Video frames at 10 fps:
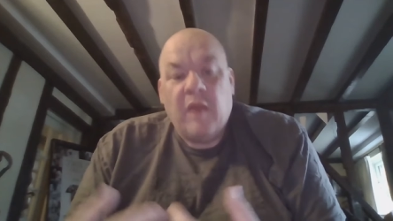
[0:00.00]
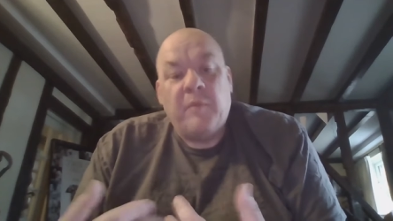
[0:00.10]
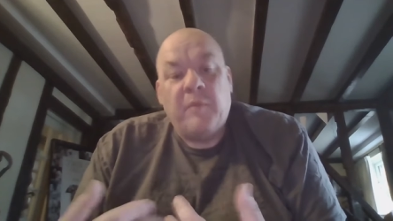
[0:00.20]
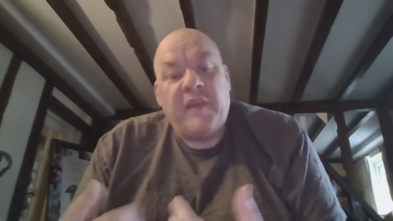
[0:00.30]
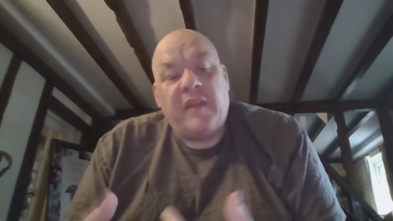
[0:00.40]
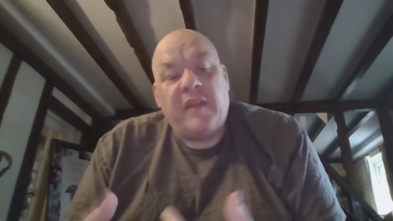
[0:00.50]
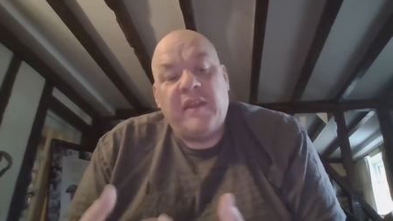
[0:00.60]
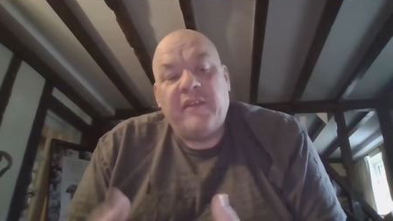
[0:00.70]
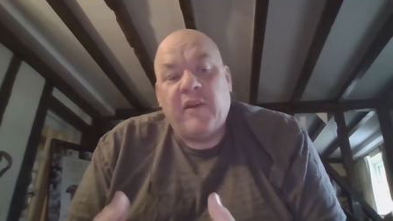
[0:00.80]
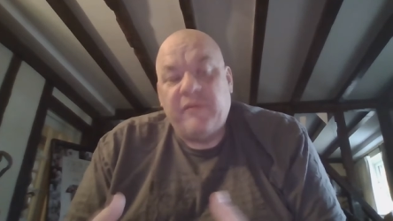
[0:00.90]
But then
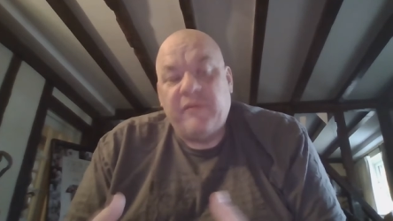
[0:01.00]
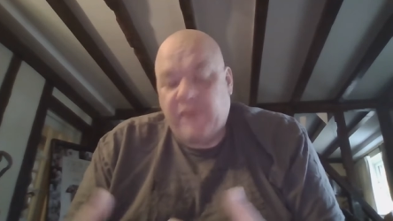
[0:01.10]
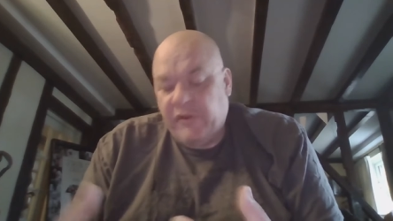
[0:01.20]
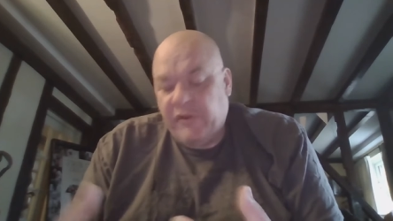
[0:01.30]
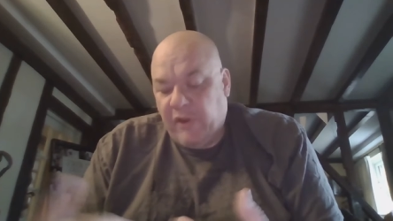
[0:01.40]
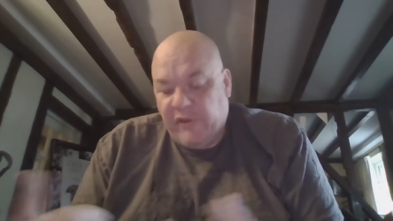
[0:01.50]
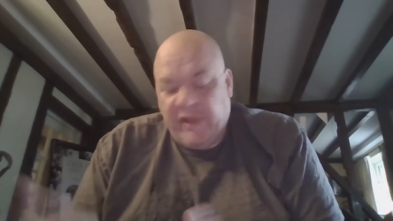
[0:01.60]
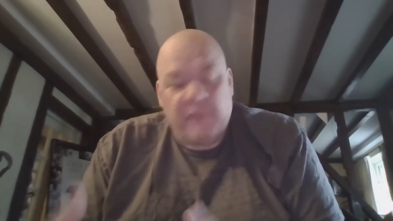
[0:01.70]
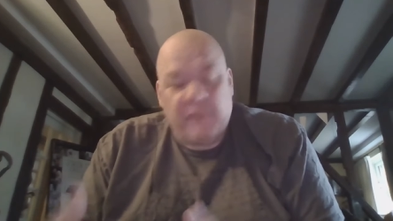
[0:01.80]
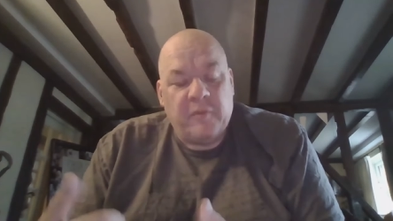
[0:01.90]
these Iden Ferns guys
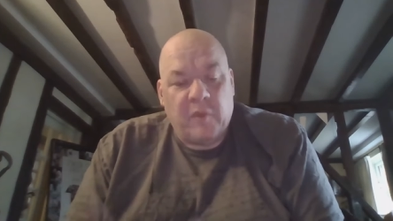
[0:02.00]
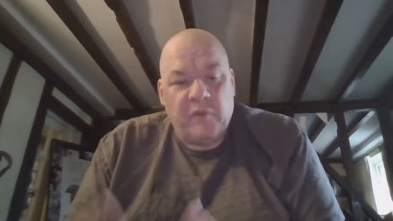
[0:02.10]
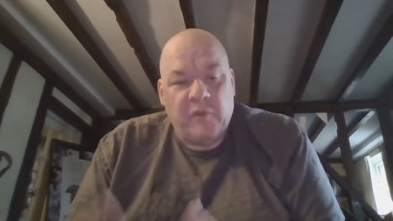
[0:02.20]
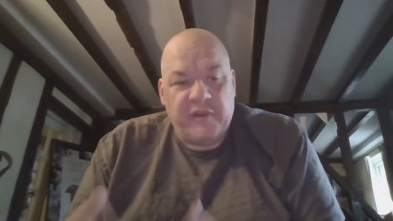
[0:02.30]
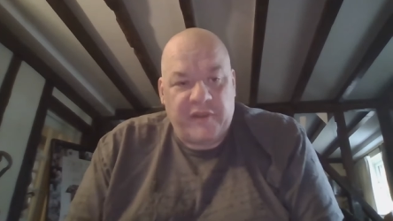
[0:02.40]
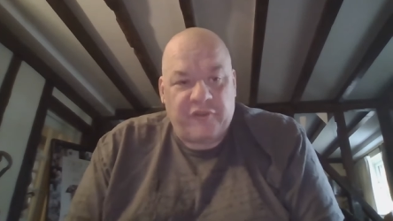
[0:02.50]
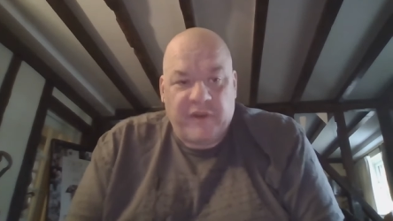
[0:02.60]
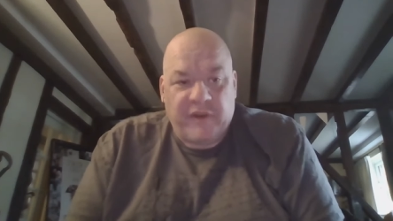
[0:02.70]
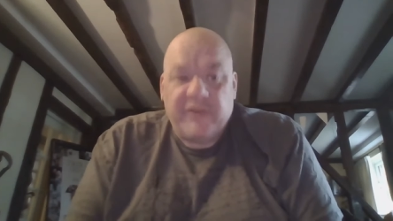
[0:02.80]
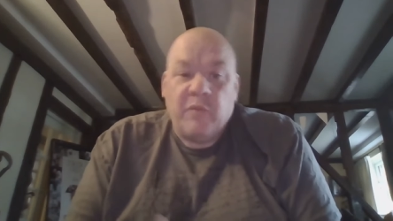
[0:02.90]
came to Moulton
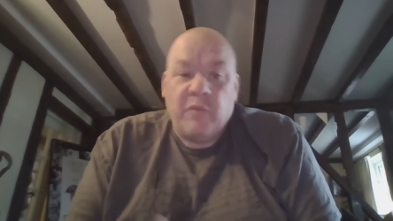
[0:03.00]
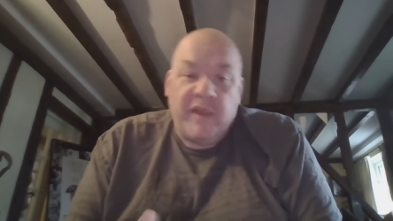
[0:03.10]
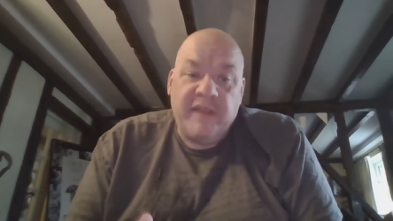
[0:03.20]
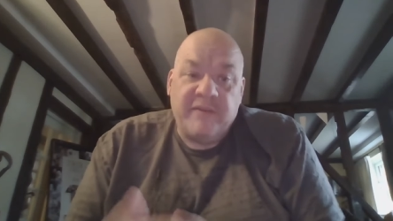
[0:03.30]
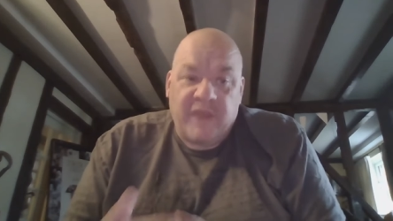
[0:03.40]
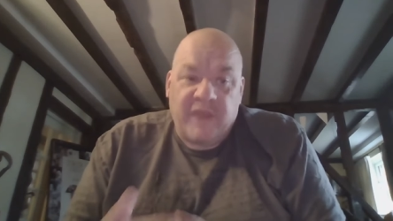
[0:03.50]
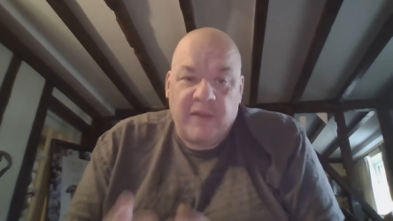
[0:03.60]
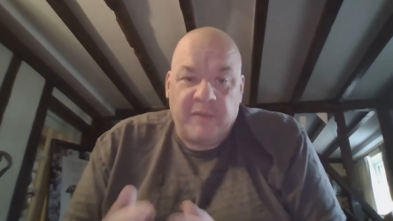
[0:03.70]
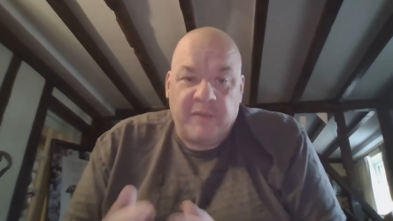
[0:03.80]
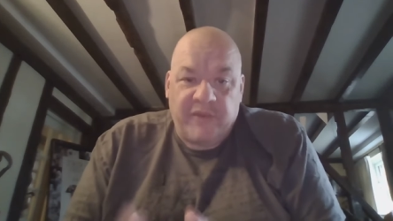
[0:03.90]
District and we
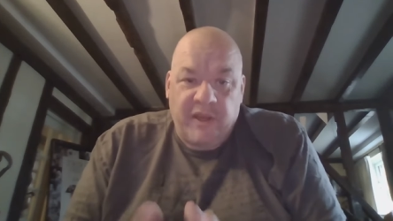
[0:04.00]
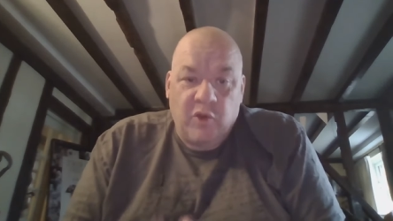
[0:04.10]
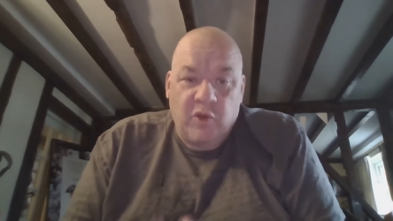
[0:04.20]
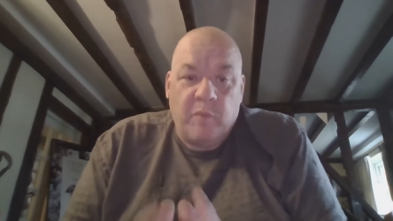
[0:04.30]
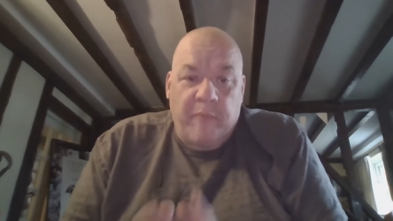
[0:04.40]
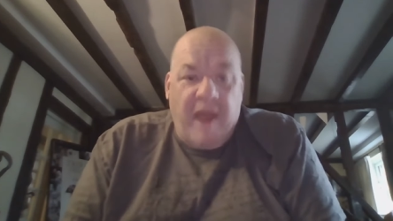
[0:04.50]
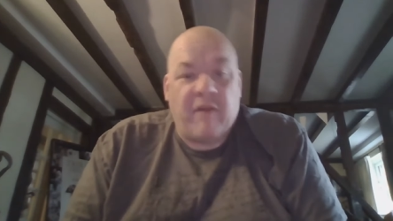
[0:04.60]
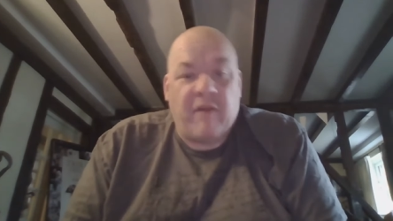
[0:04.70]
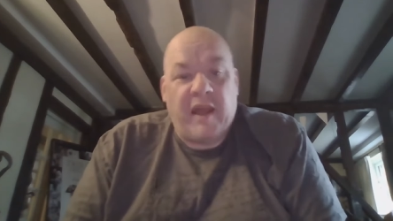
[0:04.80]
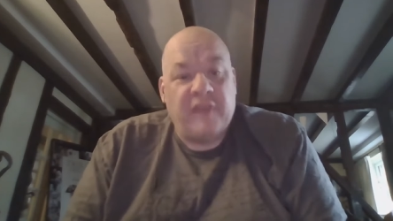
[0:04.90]
developed this thing called
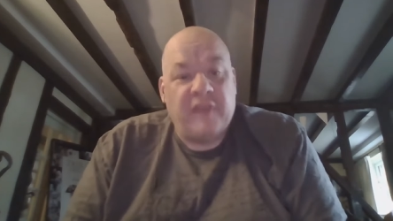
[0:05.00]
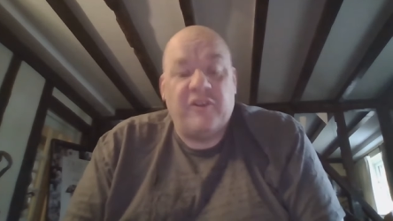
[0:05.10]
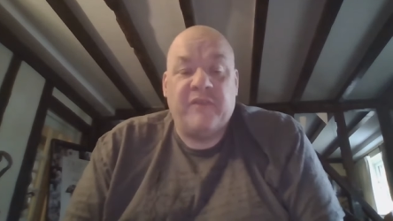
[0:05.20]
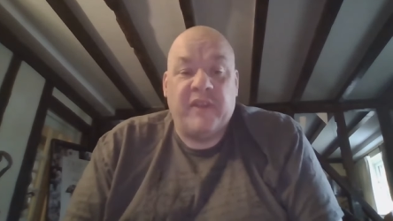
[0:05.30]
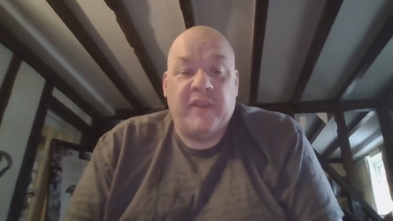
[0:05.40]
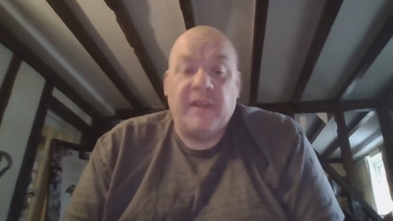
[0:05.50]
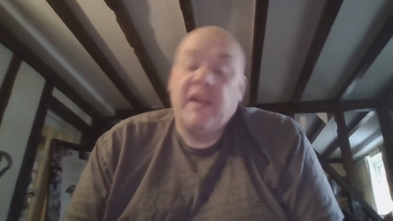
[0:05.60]
Para HFT.